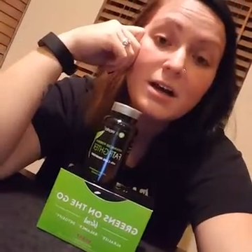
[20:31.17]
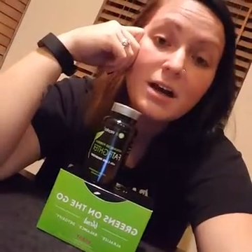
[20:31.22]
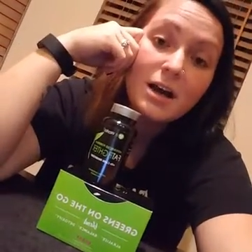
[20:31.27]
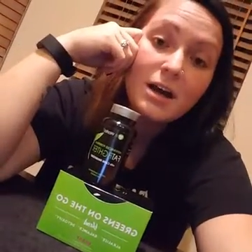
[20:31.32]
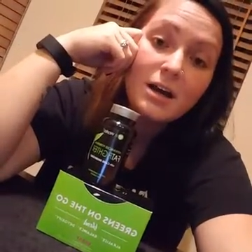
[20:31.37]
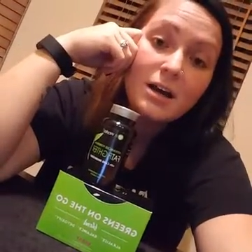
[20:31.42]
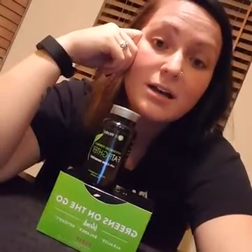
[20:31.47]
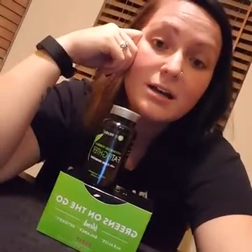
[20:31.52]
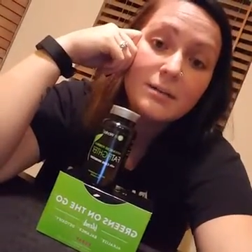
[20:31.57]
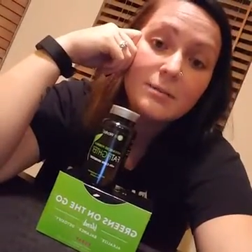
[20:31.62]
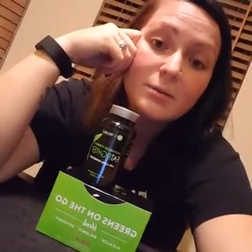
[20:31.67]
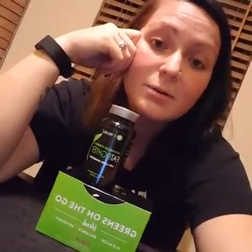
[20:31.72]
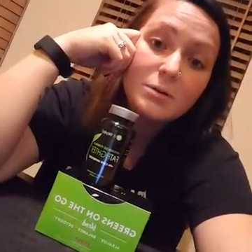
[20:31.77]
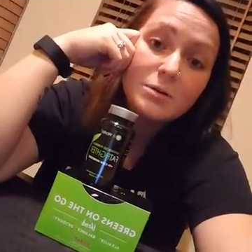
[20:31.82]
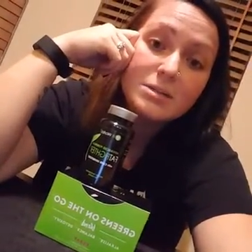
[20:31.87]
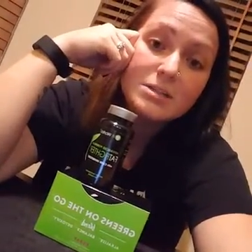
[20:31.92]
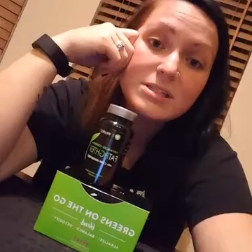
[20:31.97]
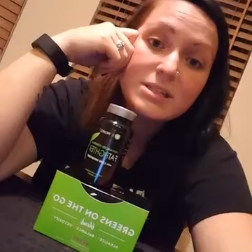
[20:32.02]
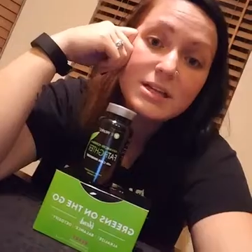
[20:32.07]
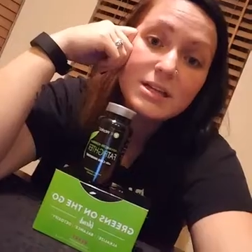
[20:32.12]

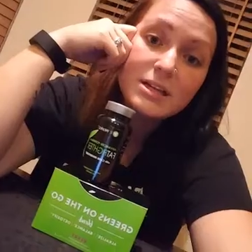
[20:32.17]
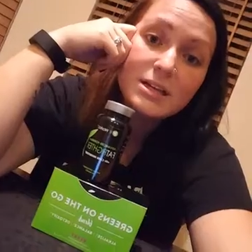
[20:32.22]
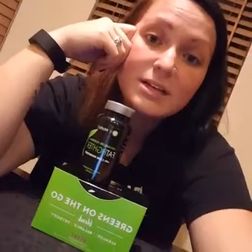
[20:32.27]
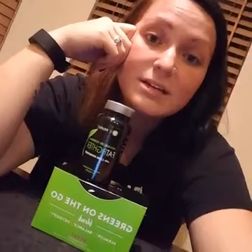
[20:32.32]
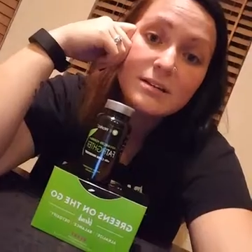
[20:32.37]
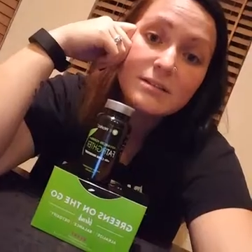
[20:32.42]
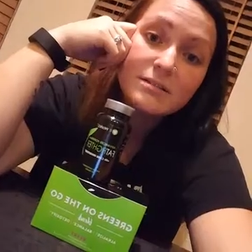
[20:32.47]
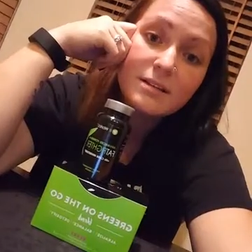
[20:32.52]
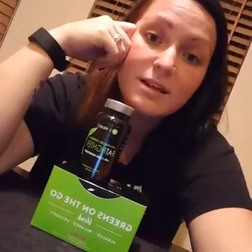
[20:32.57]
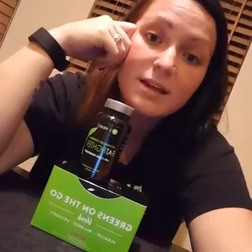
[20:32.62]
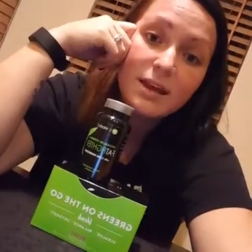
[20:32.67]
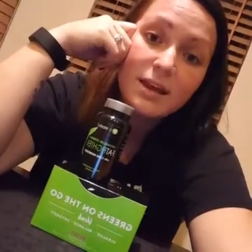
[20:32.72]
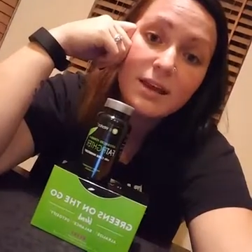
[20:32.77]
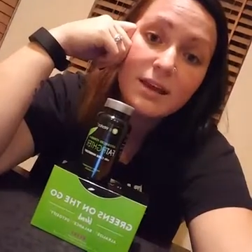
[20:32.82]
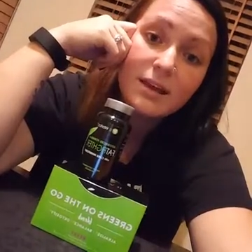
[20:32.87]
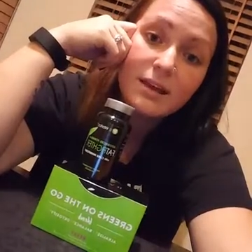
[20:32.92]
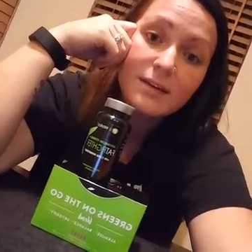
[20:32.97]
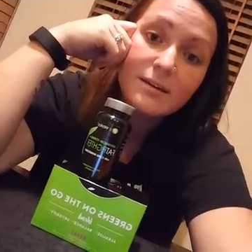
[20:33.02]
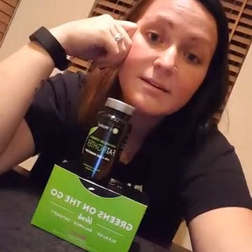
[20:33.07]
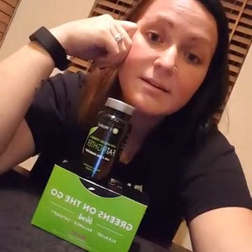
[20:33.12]
or send
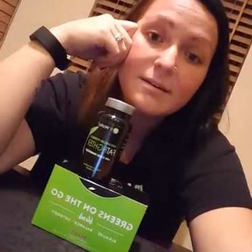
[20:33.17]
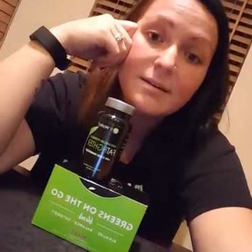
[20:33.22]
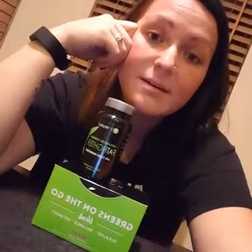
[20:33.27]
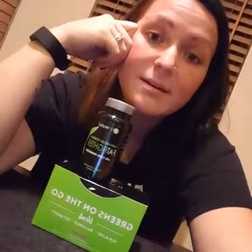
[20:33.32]
a